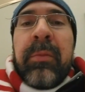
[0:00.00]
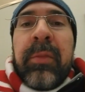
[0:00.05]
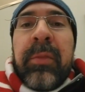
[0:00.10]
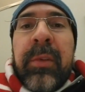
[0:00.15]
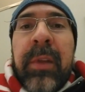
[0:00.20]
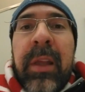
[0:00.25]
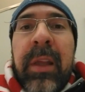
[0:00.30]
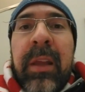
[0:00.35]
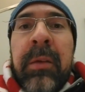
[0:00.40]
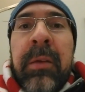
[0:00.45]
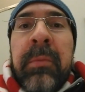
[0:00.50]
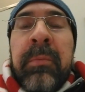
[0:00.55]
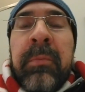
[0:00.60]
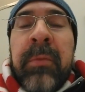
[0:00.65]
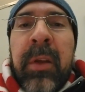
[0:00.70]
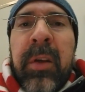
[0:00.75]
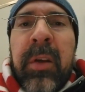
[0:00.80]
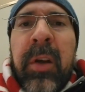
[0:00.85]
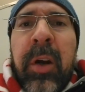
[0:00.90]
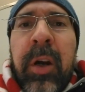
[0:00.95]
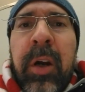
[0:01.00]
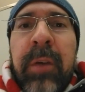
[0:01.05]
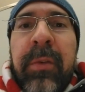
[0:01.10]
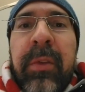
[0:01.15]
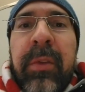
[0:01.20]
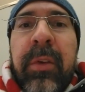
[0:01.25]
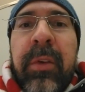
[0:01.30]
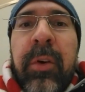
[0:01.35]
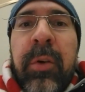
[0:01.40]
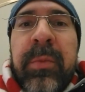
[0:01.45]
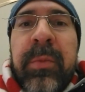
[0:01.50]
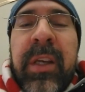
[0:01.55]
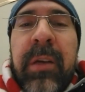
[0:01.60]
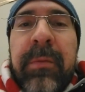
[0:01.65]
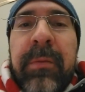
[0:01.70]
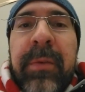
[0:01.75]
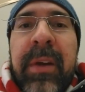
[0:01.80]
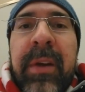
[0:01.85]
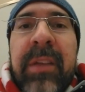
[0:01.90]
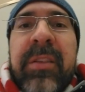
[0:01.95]
playing hard for the
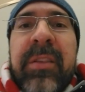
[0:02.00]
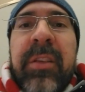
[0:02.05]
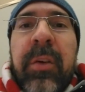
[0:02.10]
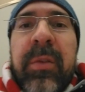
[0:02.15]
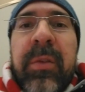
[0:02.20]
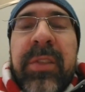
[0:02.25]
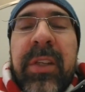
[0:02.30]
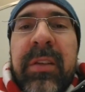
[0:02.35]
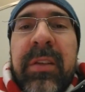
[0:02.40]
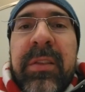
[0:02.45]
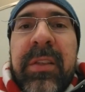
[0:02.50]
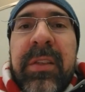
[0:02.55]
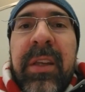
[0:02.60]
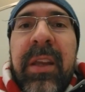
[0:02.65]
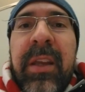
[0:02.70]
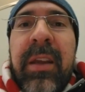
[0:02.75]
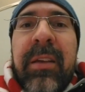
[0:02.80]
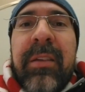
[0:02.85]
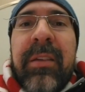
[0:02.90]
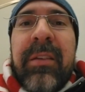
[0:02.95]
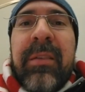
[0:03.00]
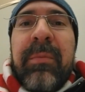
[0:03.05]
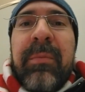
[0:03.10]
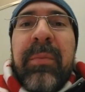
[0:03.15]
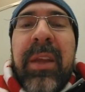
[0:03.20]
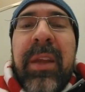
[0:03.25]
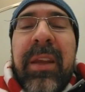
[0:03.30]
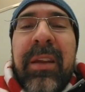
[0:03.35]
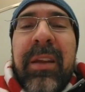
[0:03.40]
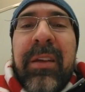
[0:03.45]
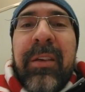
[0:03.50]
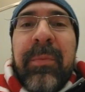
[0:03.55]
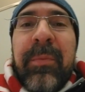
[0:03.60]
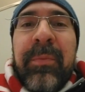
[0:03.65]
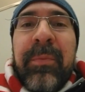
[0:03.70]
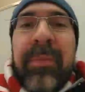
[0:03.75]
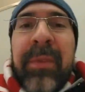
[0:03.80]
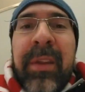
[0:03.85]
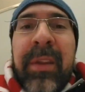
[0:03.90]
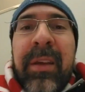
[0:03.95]
hometown fans is always good to see, and being
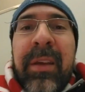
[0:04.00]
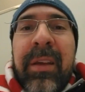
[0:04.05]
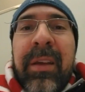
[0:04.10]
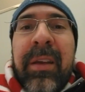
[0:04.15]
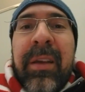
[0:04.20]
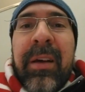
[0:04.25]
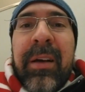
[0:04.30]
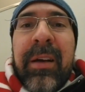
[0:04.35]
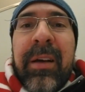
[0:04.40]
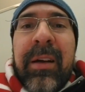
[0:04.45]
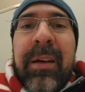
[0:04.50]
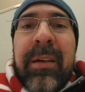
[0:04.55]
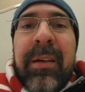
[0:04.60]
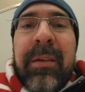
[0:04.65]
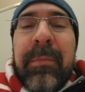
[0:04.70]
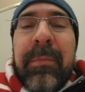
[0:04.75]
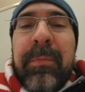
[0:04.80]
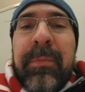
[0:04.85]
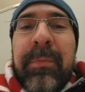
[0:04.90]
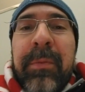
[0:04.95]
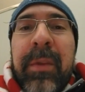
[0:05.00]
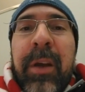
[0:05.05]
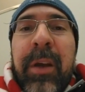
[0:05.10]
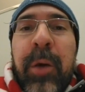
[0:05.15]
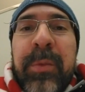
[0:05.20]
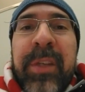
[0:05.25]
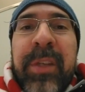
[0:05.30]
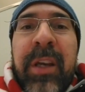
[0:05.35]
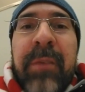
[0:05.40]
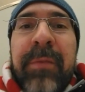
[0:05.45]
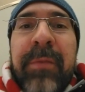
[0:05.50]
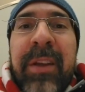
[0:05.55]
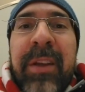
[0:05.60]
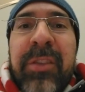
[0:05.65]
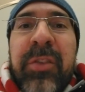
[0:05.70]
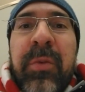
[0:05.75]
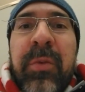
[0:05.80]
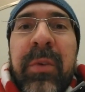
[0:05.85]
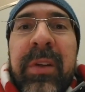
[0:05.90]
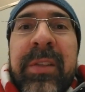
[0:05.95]
hometown
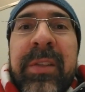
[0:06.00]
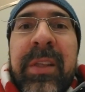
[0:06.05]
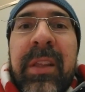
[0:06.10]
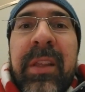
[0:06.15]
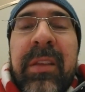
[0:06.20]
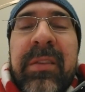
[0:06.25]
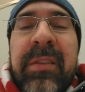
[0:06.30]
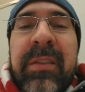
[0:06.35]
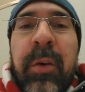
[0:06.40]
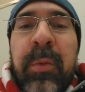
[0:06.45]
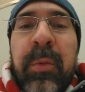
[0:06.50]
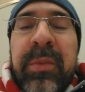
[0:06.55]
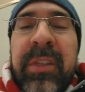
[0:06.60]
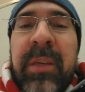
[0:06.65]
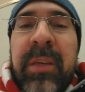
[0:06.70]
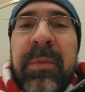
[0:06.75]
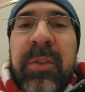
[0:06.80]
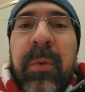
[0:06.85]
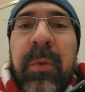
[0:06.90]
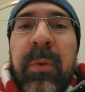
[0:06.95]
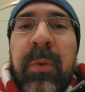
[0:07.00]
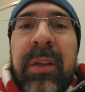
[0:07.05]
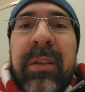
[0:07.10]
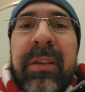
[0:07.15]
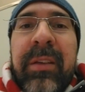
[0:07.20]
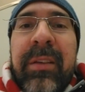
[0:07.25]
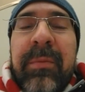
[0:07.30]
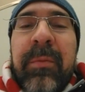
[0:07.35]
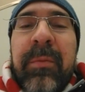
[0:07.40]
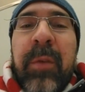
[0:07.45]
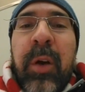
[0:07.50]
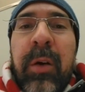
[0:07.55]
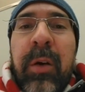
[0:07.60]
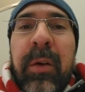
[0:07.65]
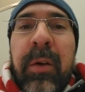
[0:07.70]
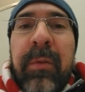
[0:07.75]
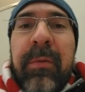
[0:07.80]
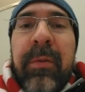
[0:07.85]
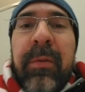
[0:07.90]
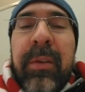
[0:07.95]
fans, you want to see the home team do well, and
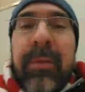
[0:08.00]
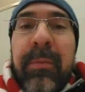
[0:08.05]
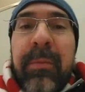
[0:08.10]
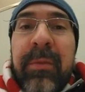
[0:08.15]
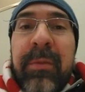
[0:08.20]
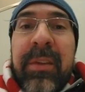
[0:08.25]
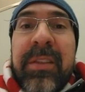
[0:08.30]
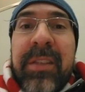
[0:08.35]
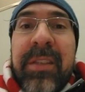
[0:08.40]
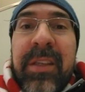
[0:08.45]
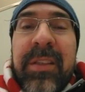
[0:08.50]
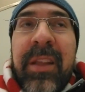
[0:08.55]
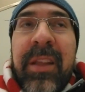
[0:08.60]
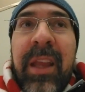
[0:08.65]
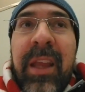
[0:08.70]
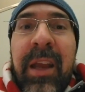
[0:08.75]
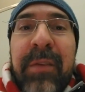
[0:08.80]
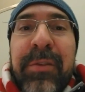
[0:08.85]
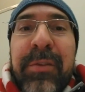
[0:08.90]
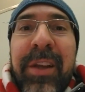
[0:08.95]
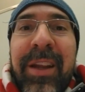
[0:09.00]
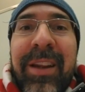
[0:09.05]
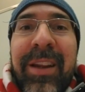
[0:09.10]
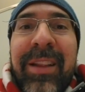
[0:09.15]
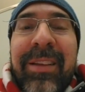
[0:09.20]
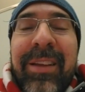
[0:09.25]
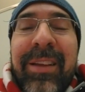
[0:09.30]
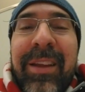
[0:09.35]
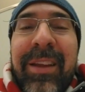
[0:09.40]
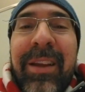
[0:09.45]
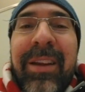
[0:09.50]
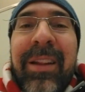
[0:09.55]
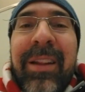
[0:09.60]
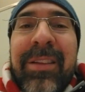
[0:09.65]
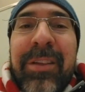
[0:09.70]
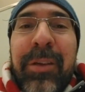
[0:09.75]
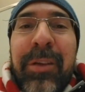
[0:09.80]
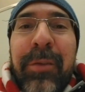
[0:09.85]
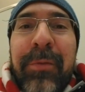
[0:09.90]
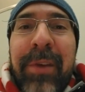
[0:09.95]
this season the Avs are getting that
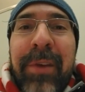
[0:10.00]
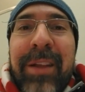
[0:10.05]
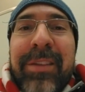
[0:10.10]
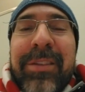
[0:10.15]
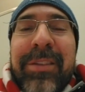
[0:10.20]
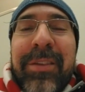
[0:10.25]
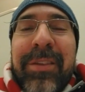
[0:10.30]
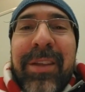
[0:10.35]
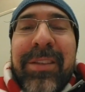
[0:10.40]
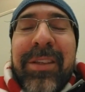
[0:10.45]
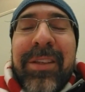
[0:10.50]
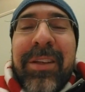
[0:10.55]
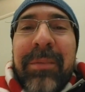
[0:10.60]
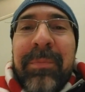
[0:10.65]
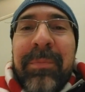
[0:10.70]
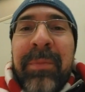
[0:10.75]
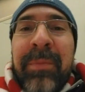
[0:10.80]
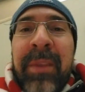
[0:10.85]
to their fans, so that's good.